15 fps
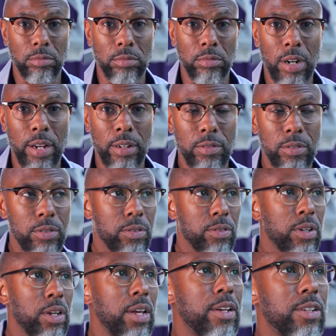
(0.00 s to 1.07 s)
Right?
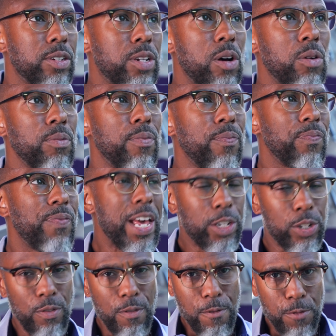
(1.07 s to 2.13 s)
So
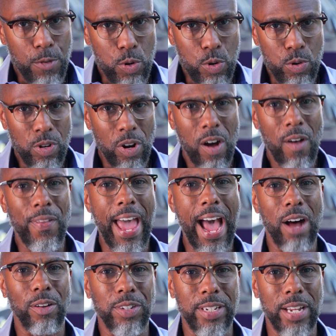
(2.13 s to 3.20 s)
that's food on the
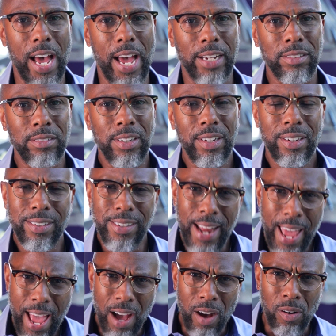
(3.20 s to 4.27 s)
outside.
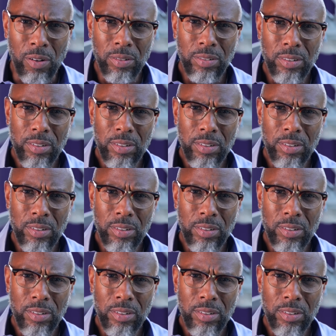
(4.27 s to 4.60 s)
Now,